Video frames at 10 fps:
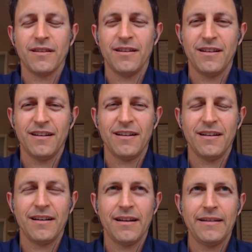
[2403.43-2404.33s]

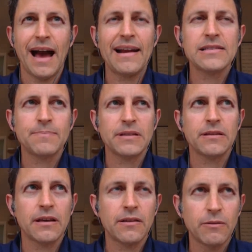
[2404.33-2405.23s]
Not as,
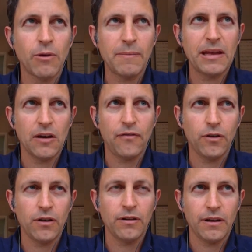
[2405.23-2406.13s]
you want to be
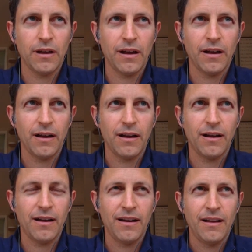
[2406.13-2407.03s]
careful
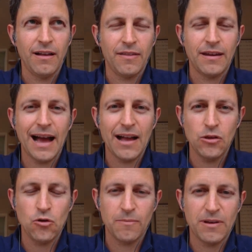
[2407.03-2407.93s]
to not
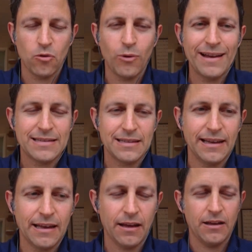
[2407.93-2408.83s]
use them as a way to
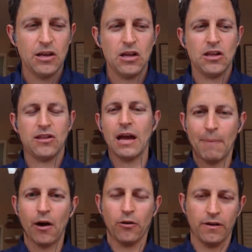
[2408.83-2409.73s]
like step
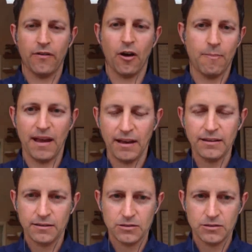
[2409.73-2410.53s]
out of our pain.